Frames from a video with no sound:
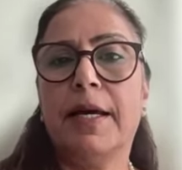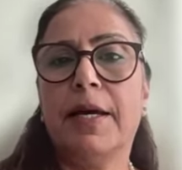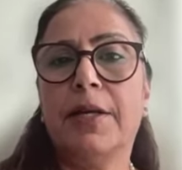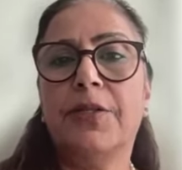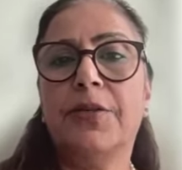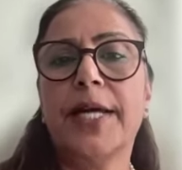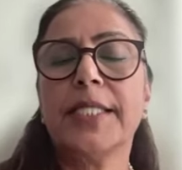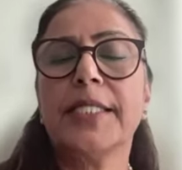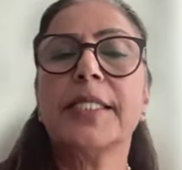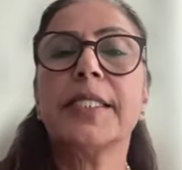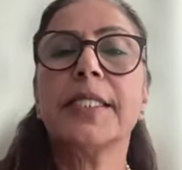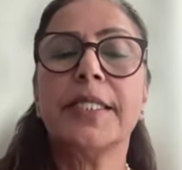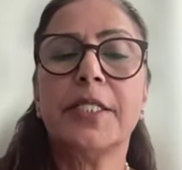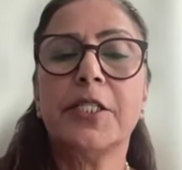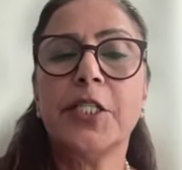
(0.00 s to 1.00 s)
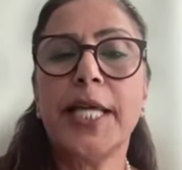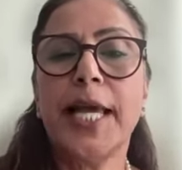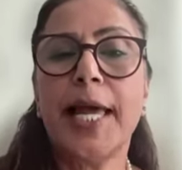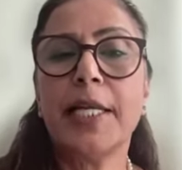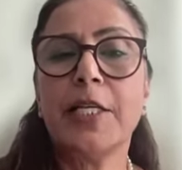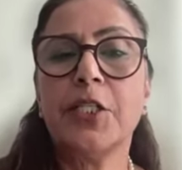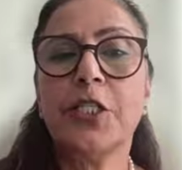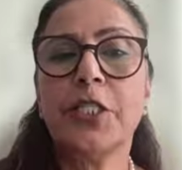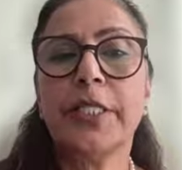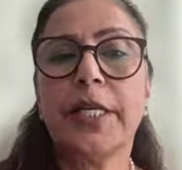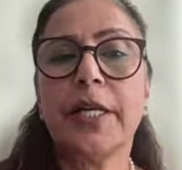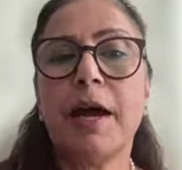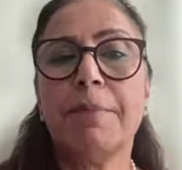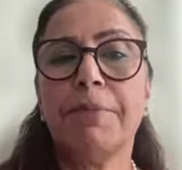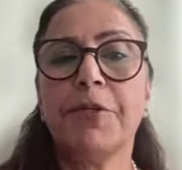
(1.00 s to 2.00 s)
addresses the challenges
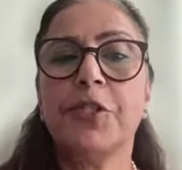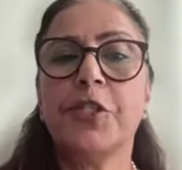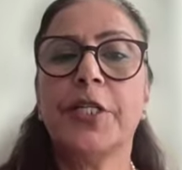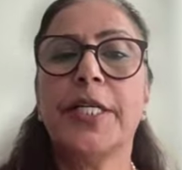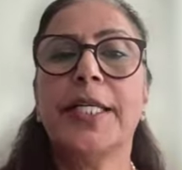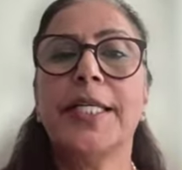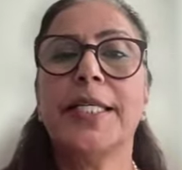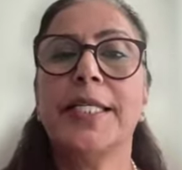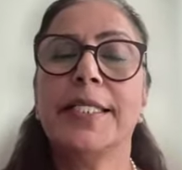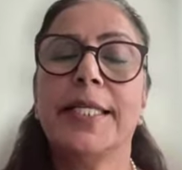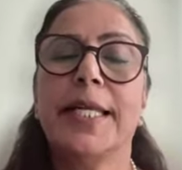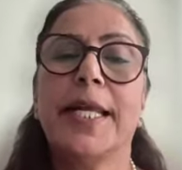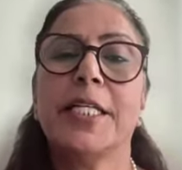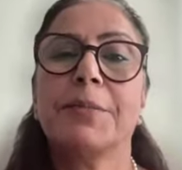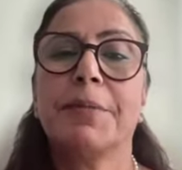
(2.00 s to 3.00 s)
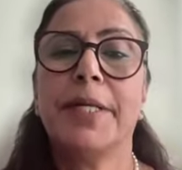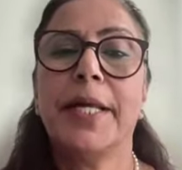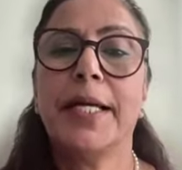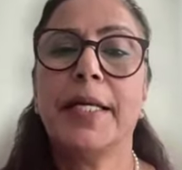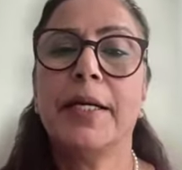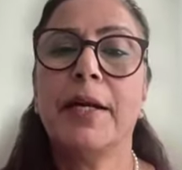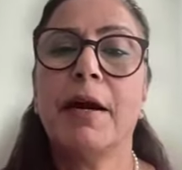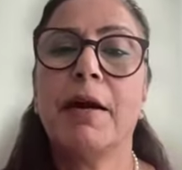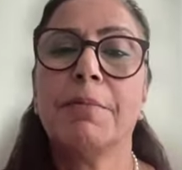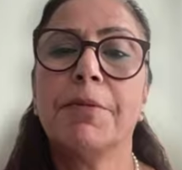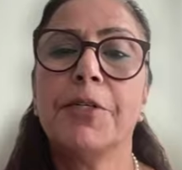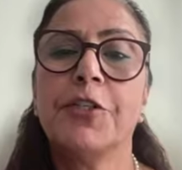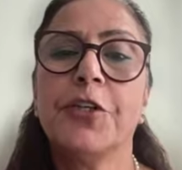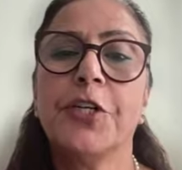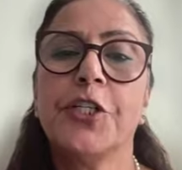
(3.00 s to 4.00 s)
and opportunities in expedited
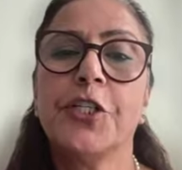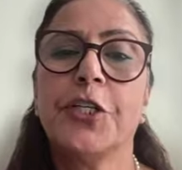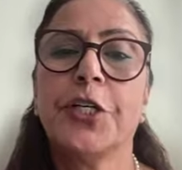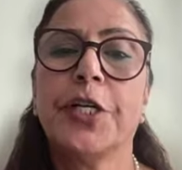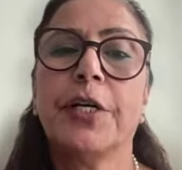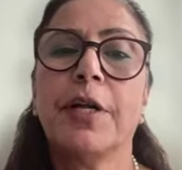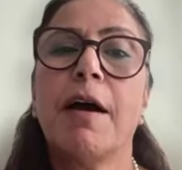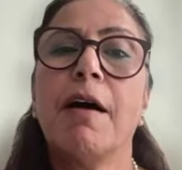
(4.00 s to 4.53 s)
arbitration and